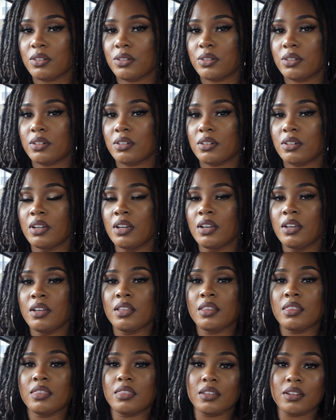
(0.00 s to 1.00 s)
or
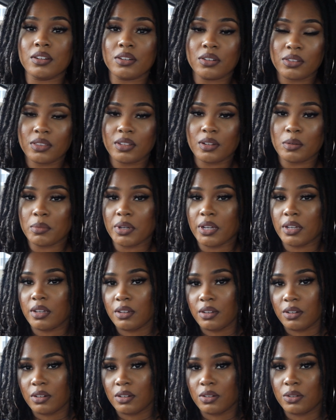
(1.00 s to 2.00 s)
thinner than my
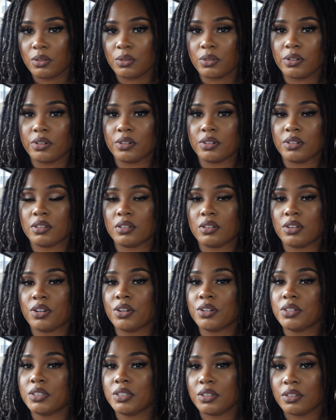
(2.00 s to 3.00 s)
hair, or
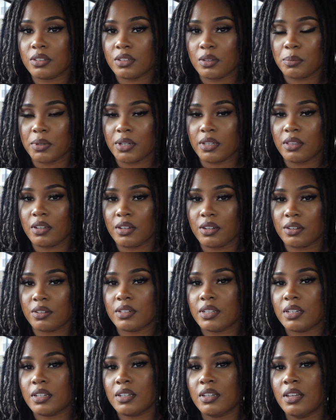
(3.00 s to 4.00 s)
curlier than my
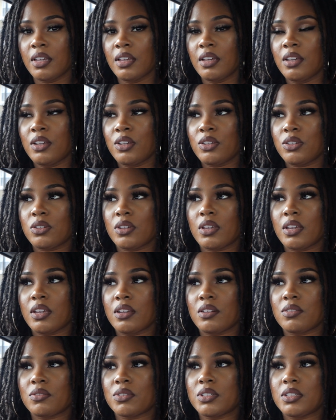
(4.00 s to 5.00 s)
hair. Like, you
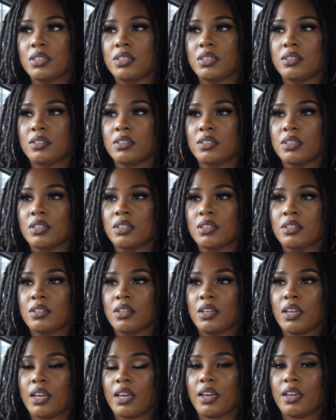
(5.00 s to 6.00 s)
can't really
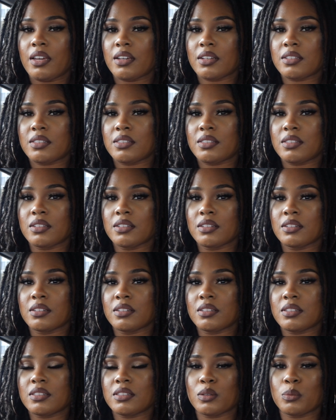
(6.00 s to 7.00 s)
ask
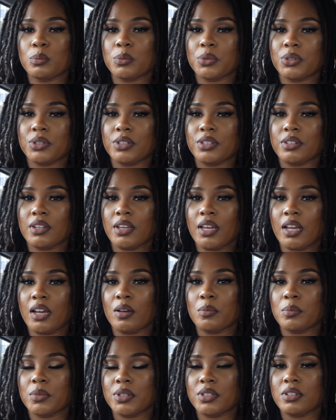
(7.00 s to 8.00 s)
someone
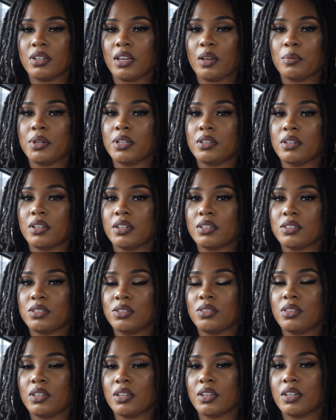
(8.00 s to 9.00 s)
how many locks
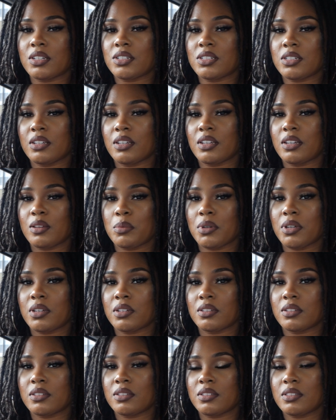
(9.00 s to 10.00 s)
do you think I should get,
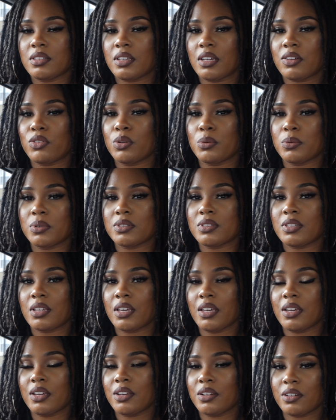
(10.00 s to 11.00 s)
because everyone's
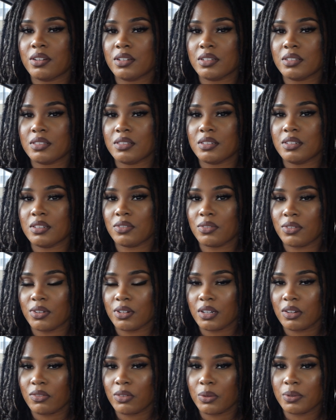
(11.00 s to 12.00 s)
hair is
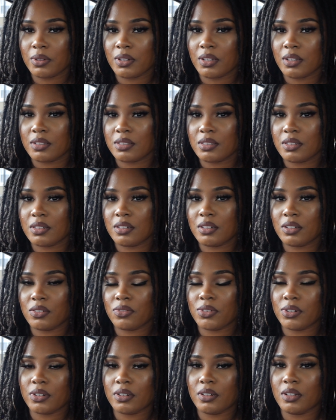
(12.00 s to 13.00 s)
different. Everyone has
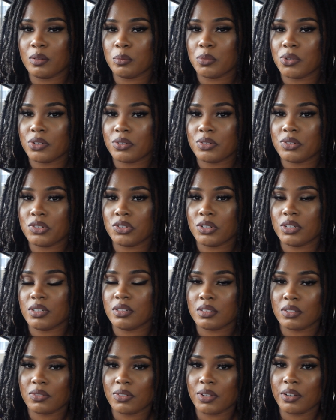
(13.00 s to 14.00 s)
different number of
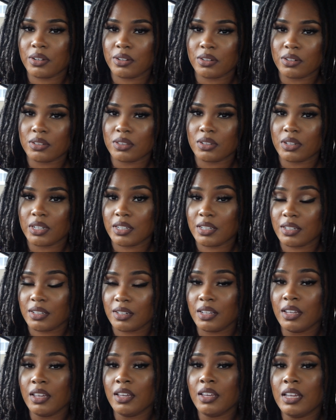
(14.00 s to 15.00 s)
strands of hair on their
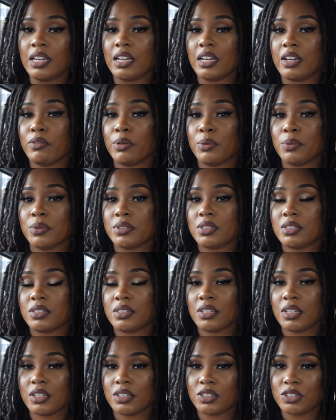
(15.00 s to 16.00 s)
head. Everyone's
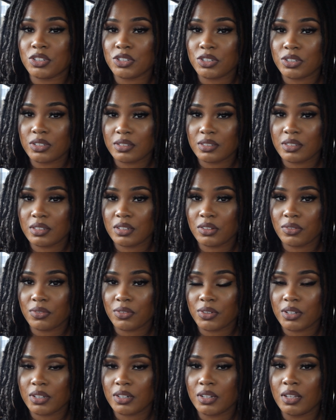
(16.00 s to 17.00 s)
texture is
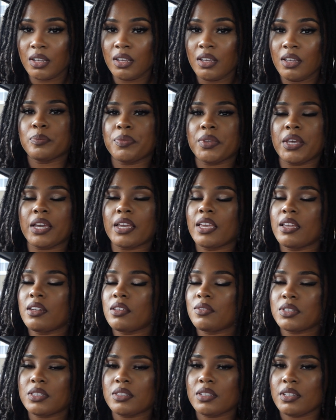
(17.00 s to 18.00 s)
different. I can't
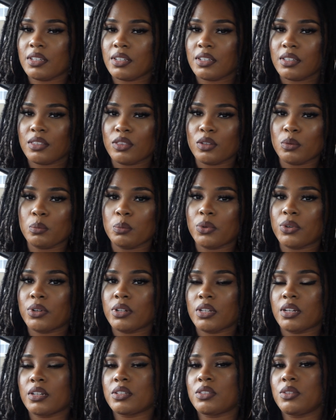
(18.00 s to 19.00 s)
even say the
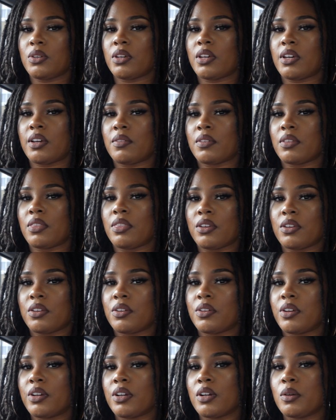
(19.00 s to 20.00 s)
more locks you have, the thicker
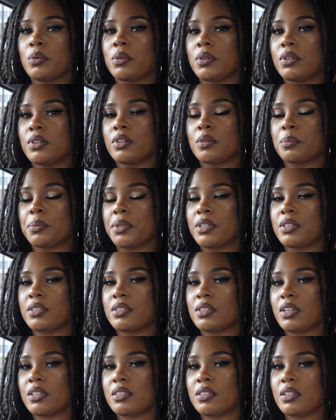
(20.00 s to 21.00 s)
your hair will look,
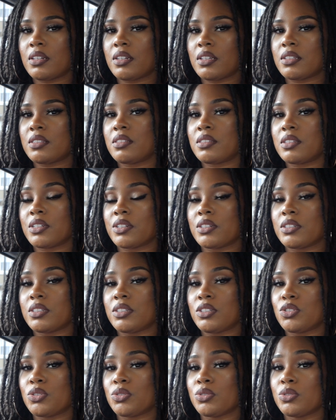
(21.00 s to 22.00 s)
because that's not
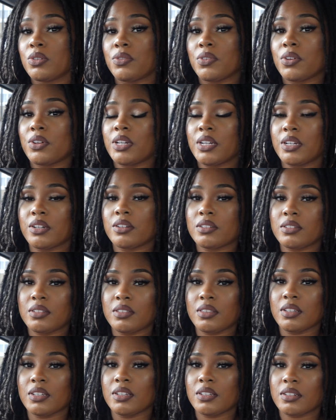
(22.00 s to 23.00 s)
necessarily true. If your hair
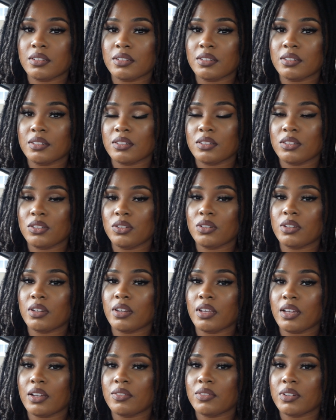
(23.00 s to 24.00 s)
is thin, you can
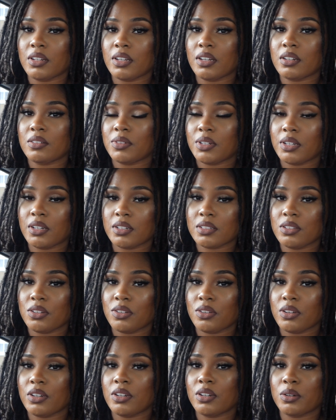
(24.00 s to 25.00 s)
have a lot of locks
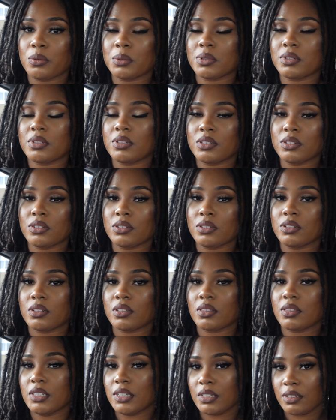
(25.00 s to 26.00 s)
and your hair will still look
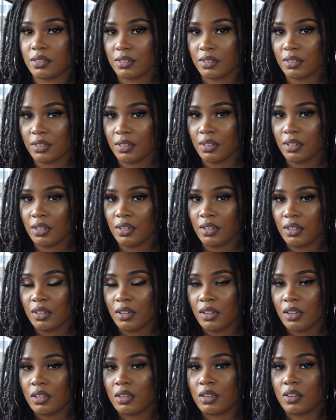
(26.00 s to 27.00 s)

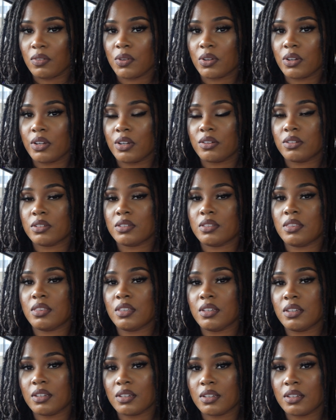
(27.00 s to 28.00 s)
thin. If your hair is
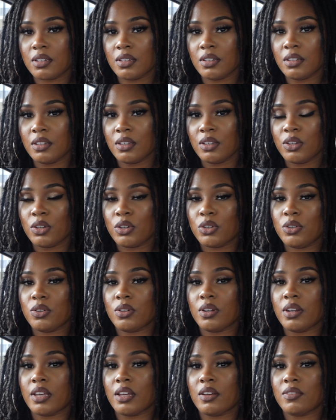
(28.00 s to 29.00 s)
thick, you
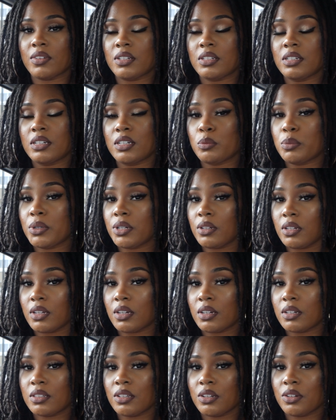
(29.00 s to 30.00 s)
can have a little bit of
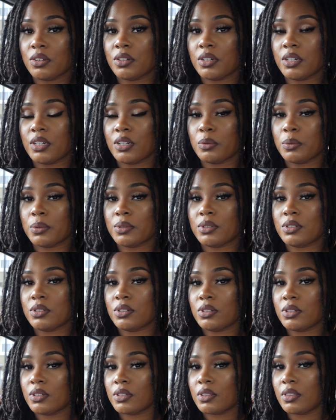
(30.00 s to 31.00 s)
locks and your hair will
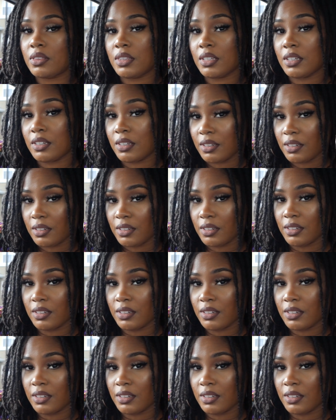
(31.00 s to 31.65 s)
still look thick.